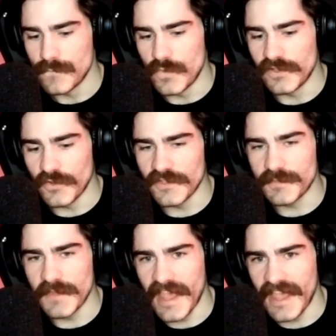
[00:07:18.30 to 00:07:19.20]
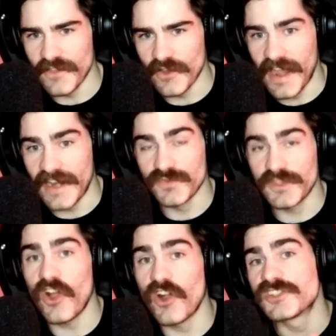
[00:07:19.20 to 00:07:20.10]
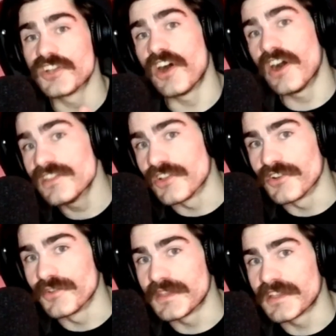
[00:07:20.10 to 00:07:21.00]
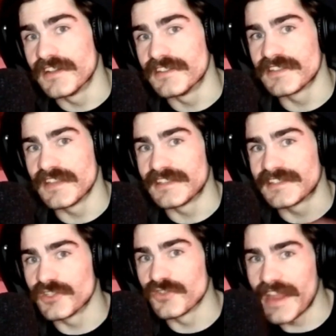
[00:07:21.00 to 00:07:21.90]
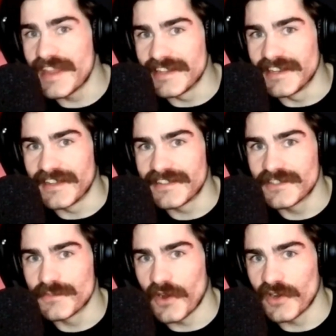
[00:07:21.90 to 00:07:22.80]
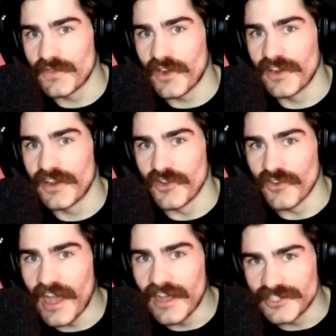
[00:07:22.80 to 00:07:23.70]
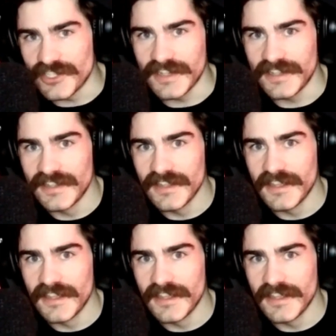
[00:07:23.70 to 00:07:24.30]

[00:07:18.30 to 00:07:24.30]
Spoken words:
we learn this behavior, and it's really hard to unlearn because it's ingrained in us. It's part of our neurology,